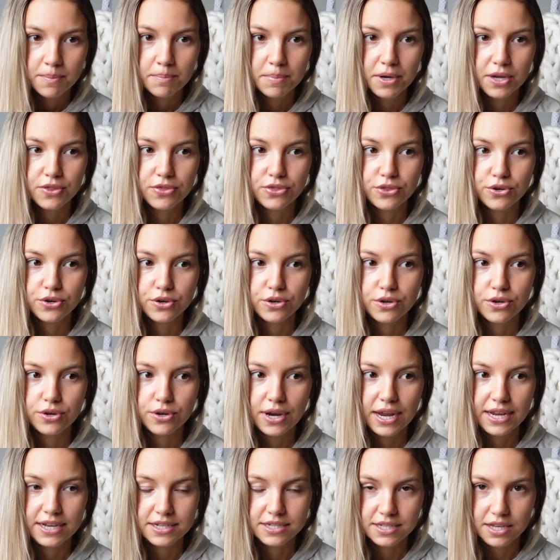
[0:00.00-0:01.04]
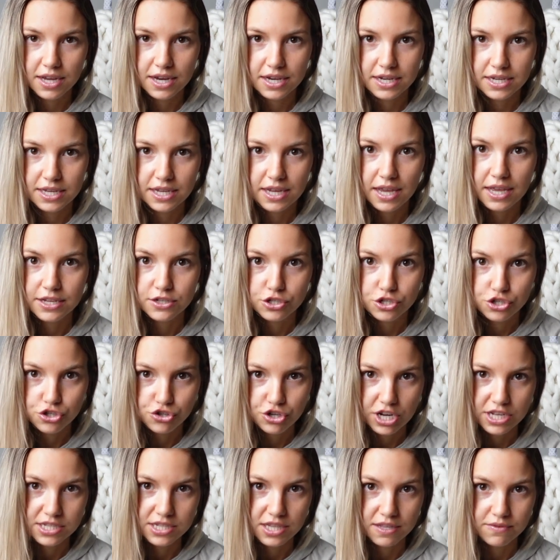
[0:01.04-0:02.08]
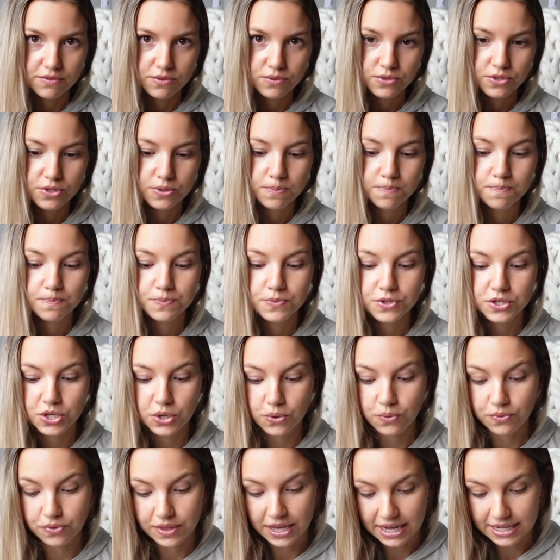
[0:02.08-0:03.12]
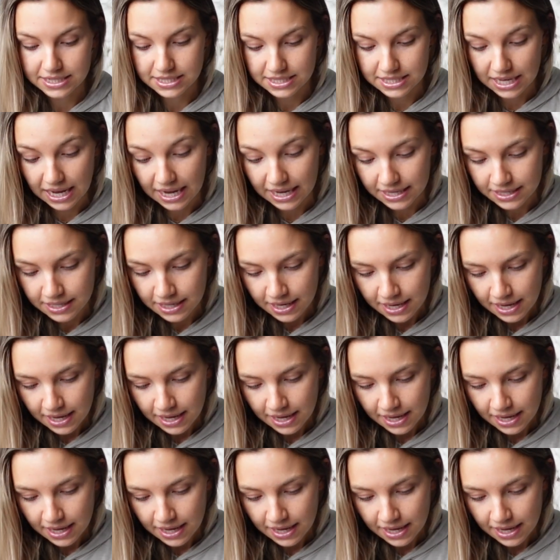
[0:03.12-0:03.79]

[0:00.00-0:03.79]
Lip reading: but their anxiety and stress levels. So that's that.